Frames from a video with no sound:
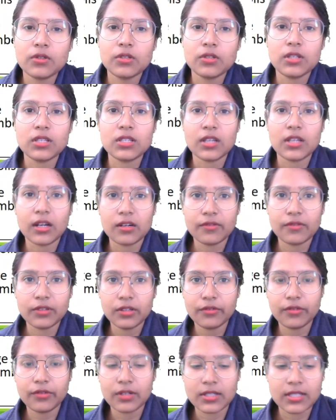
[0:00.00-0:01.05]
just start with the
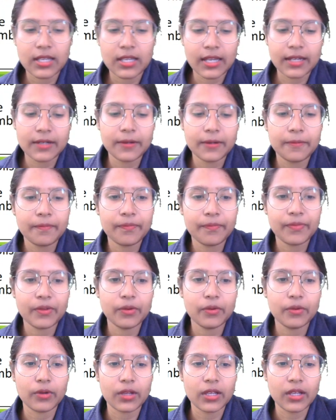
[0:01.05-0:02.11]
first slide.
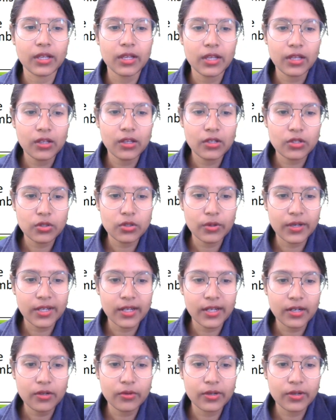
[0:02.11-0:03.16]
Okay, so
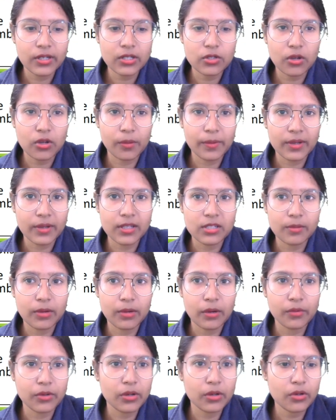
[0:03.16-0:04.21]
here today's topic is
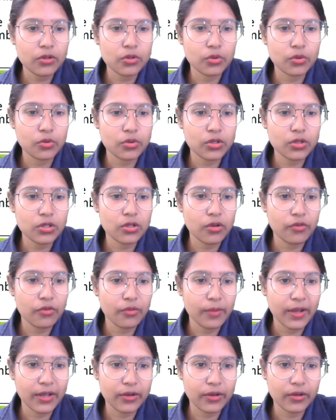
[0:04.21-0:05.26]
about your sources of
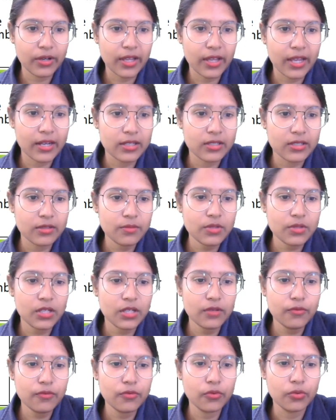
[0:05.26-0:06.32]
microorganisms in
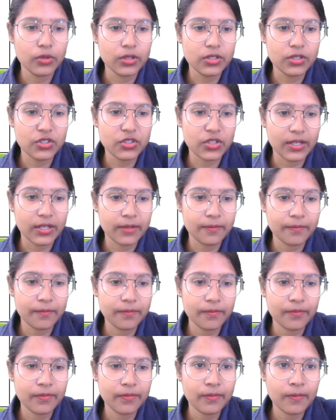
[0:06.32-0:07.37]
food chain.
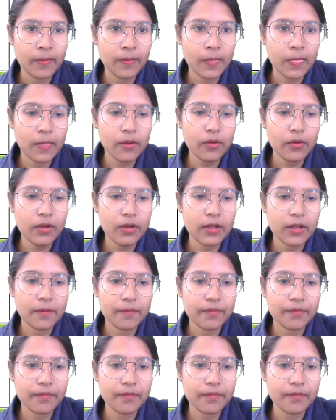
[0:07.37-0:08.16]
Okay,